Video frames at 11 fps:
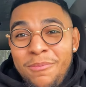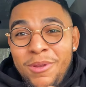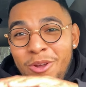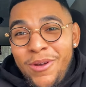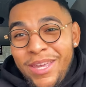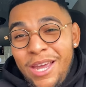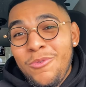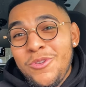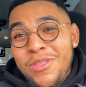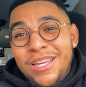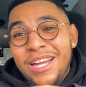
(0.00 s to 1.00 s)
let me know again
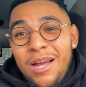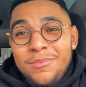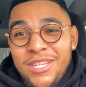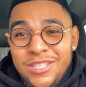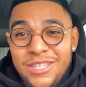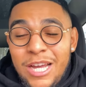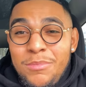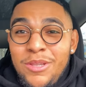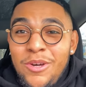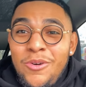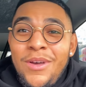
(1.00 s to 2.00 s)
what you think in the comment section down
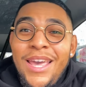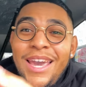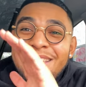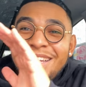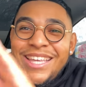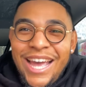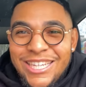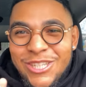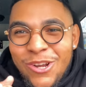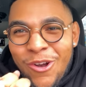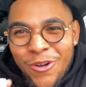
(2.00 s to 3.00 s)
below, and I'll
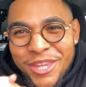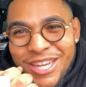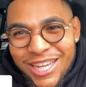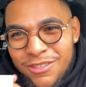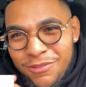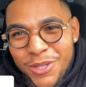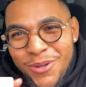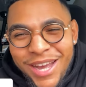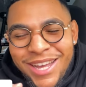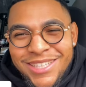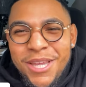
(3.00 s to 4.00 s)
catch y'all on the next video,
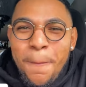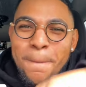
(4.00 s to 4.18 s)
guys.